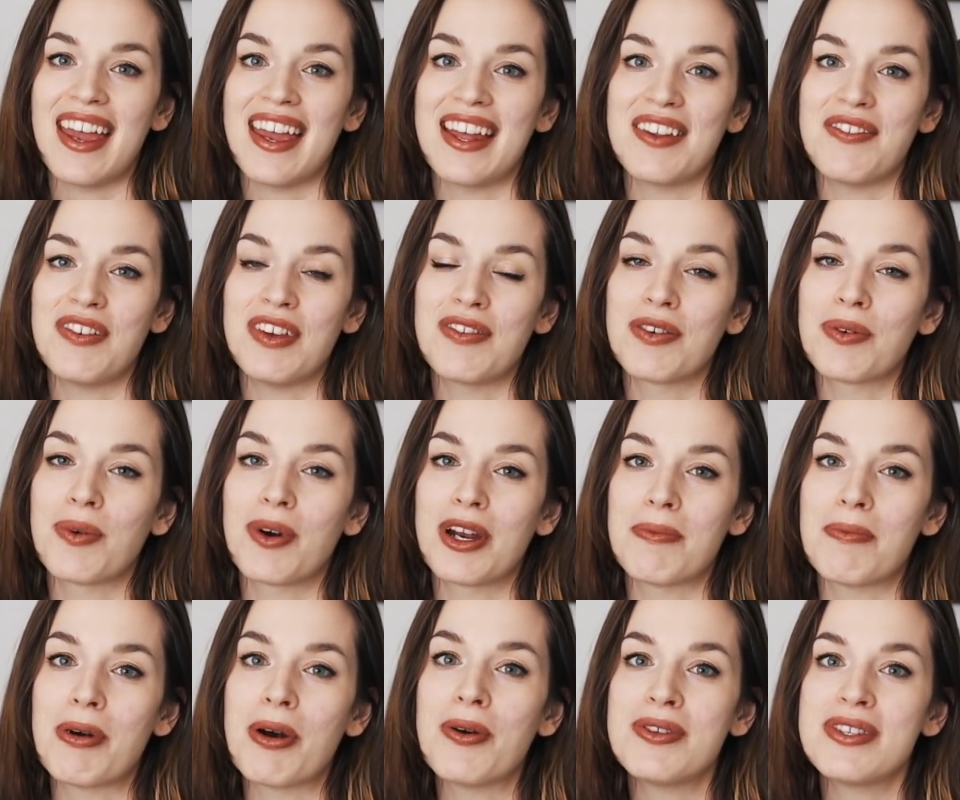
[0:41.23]
And if you ever want
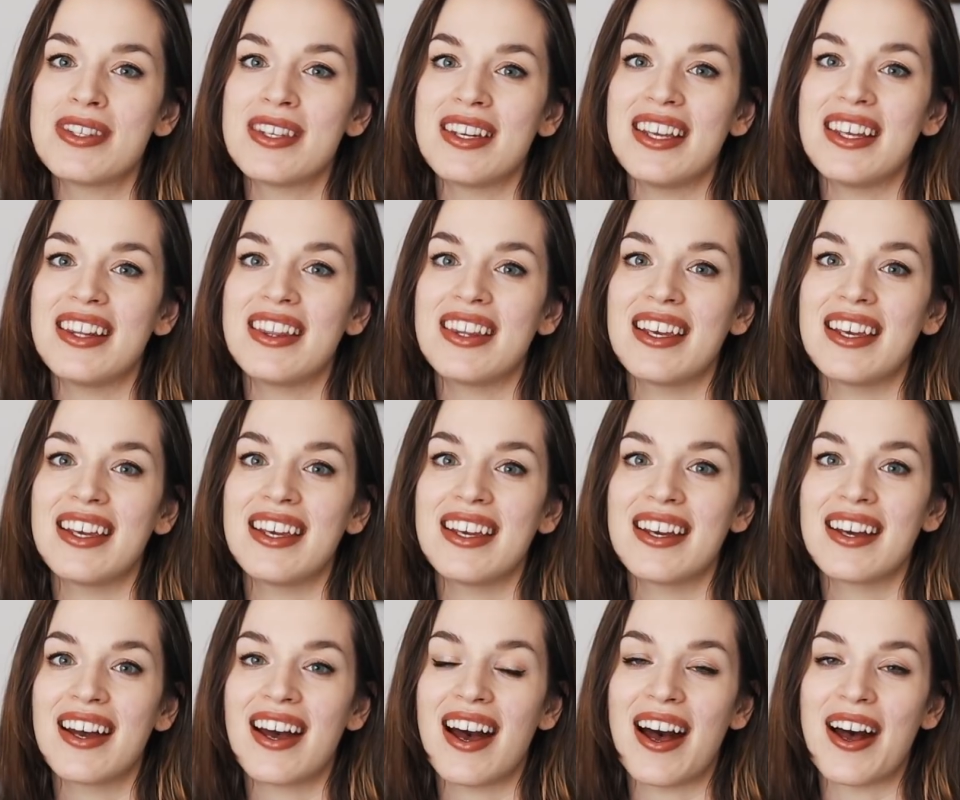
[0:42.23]
to post
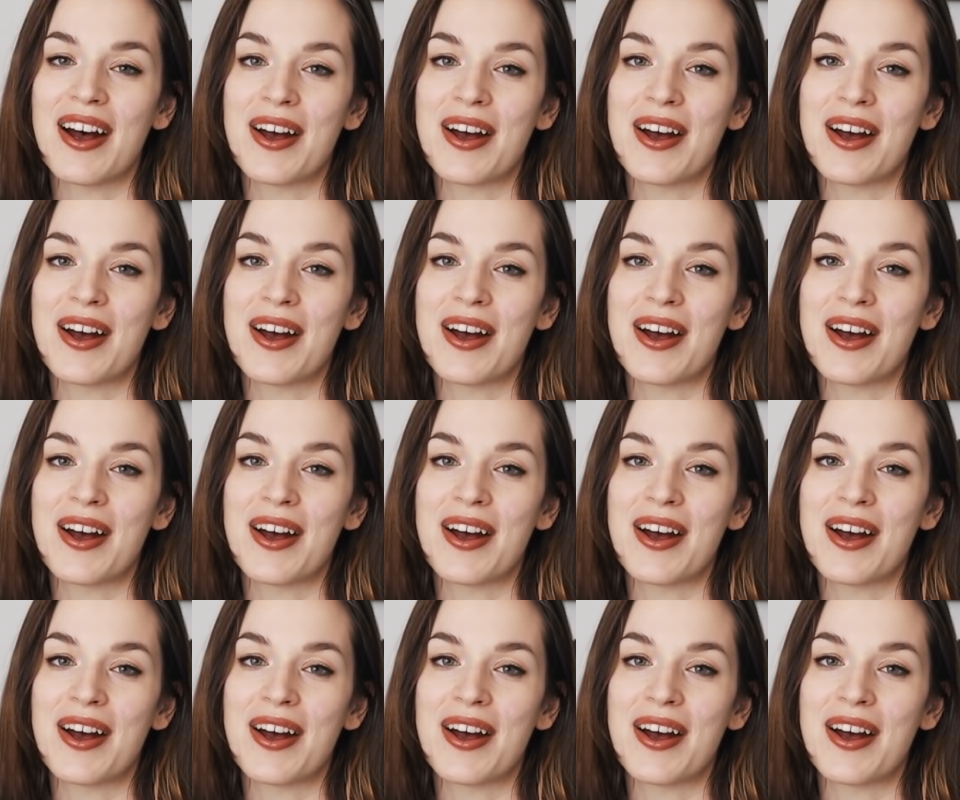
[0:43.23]
anything